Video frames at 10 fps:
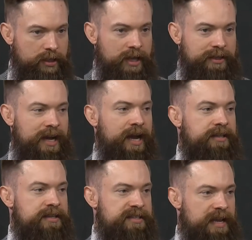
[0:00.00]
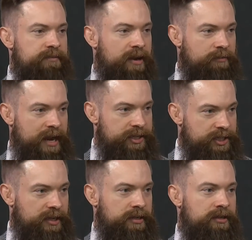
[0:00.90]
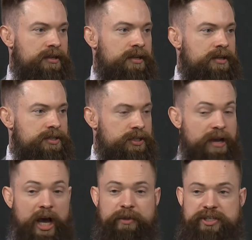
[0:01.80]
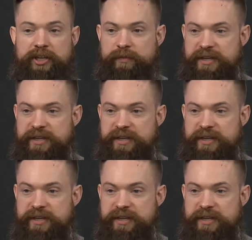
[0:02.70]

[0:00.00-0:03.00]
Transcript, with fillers: aligned in the same direction to help each other be